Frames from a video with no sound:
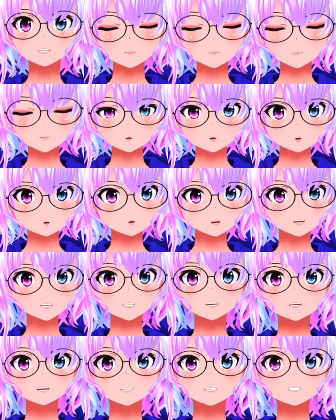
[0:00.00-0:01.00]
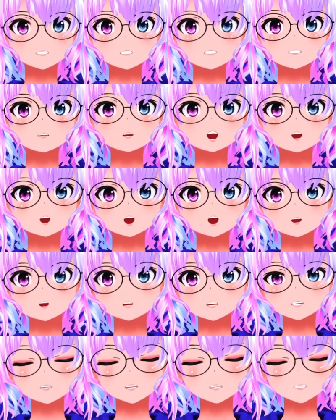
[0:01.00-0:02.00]
We're gonna copy all of the
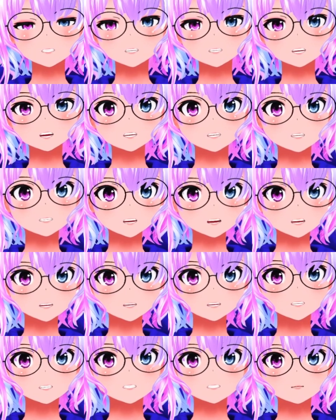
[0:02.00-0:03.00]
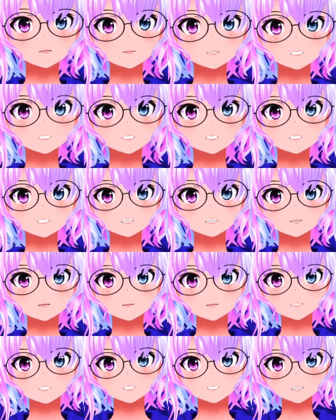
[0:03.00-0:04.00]
gestures and the
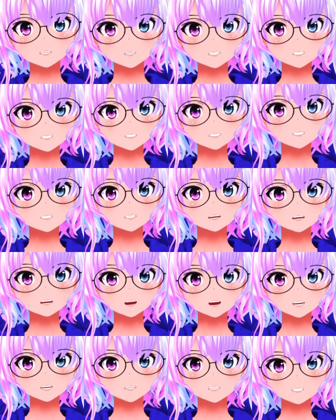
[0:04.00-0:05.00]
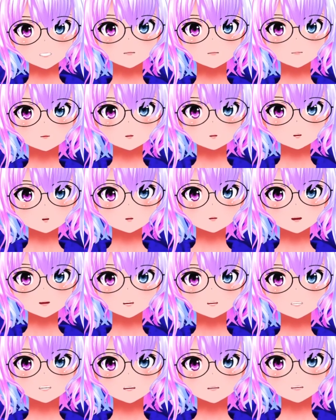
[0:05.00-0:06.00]
transitions to any state. We're gonna go back to
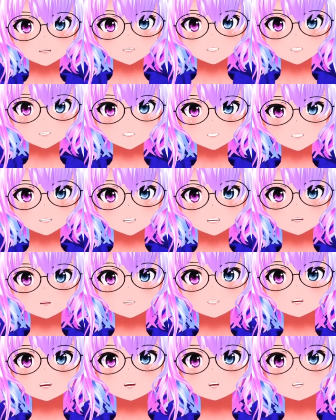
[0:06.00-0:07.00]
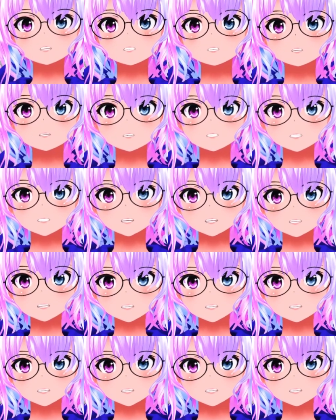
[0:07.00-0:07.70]
right-hand gestures, and we're going to paste it.